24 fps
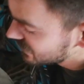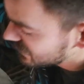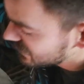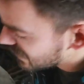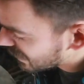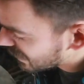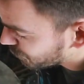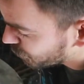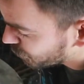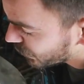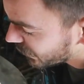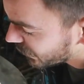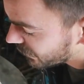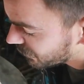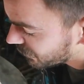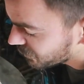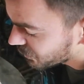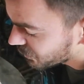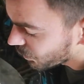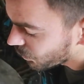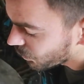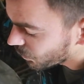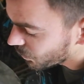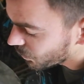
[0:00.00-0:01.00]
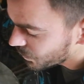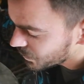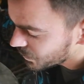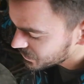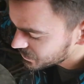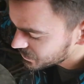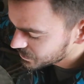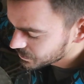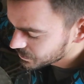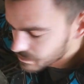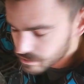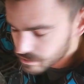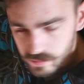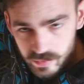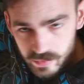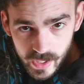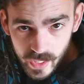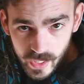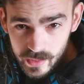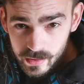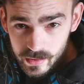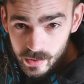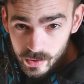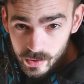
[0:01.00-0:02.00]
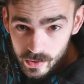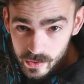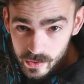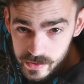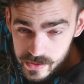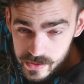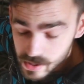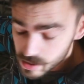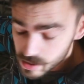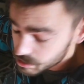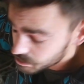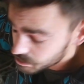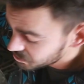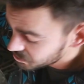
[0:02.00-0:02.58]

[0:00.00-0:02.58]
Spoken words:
template out the holes, cut those,